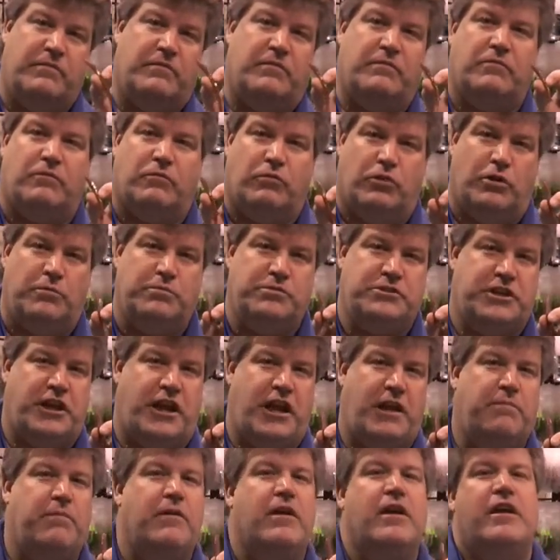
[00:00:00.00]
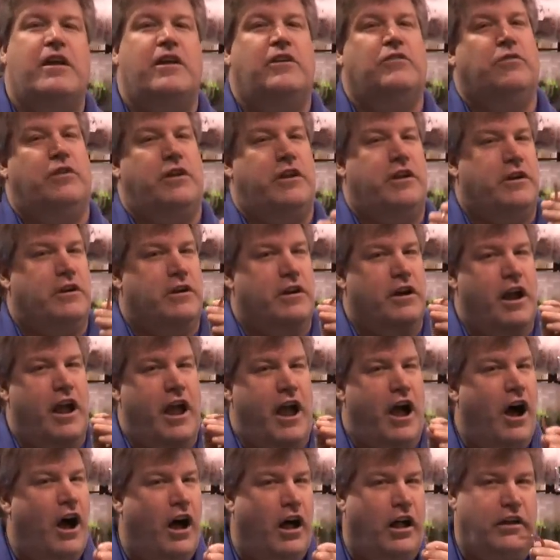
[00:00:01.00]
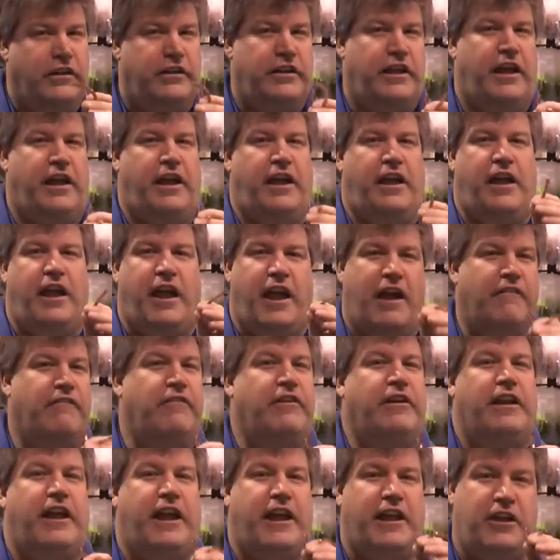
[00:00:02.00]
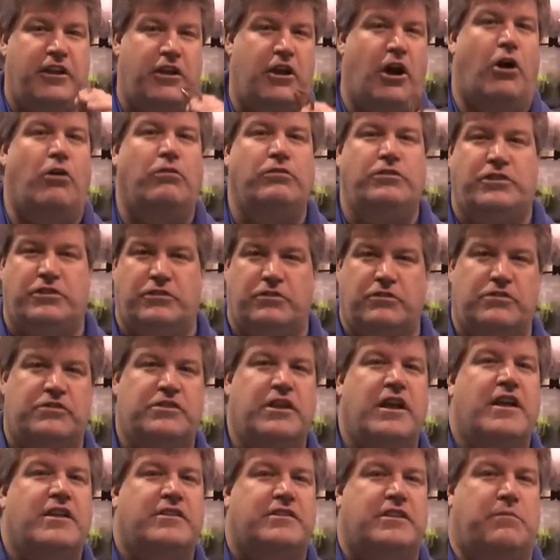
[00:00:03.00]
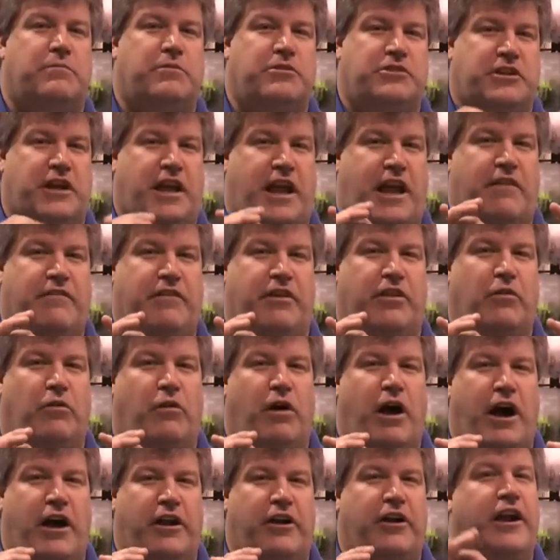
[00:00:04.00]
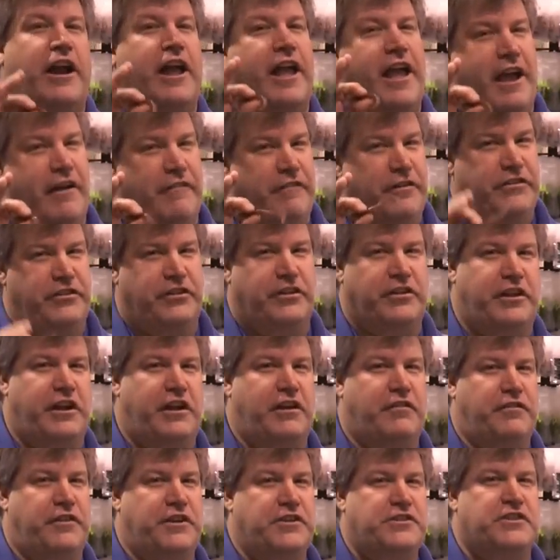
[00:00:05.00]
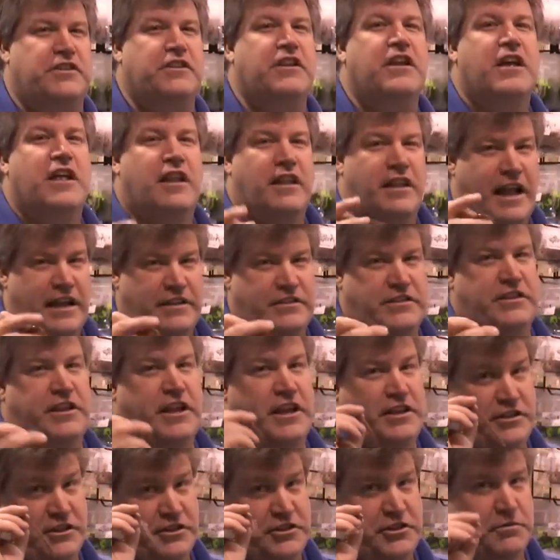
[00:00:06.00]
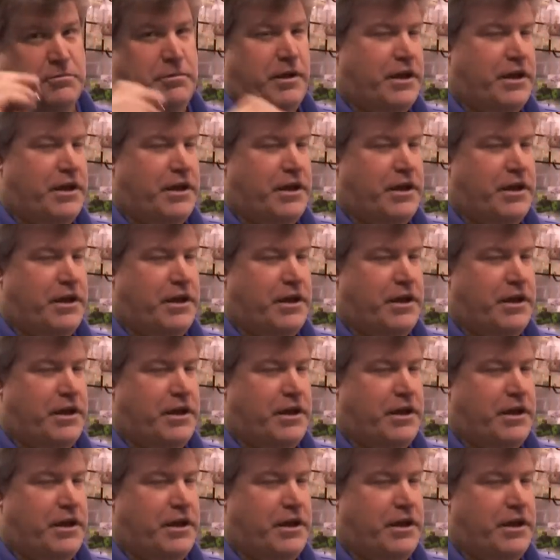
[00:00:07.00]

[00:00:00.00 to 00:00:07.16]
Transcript: worm shape is one of your all day, everyday go-tos, something you should have on the water every single day you're fishing. Lots of days it's your